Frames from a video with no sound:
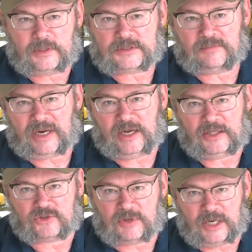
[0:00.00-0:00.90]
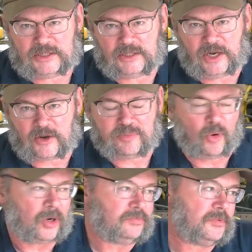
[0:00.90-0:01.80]
Somebody needs a ride to the
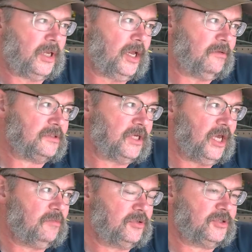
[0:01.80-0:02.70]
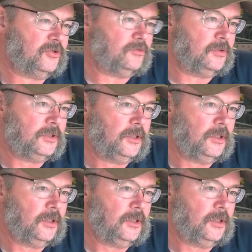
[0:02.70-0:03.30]
airport, and I was able to